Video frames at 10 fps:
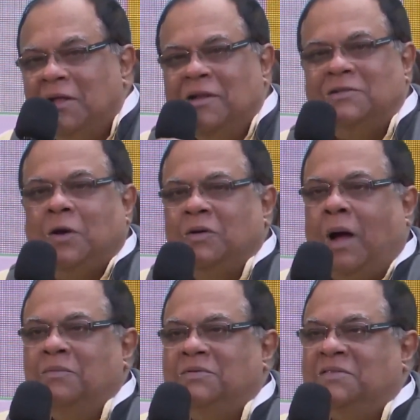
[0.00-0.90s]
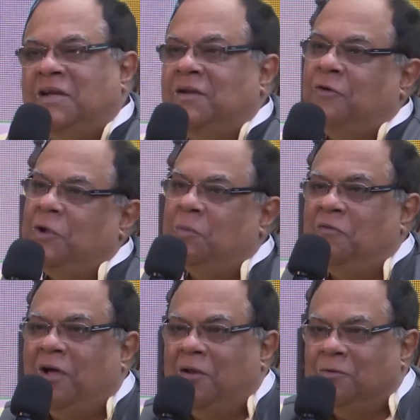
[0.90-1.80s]
That's how comes the Center for
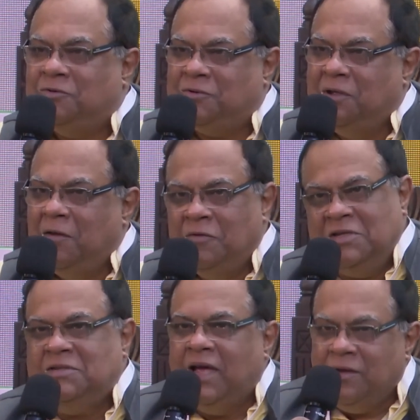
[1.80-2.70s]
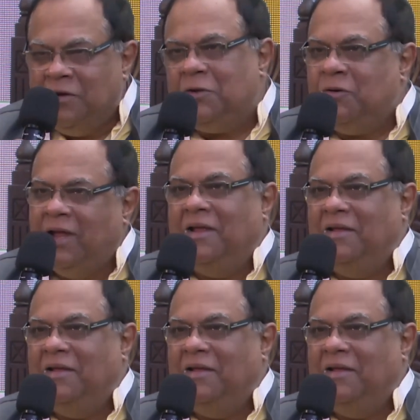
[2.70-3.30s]
Human Values, which is there even today.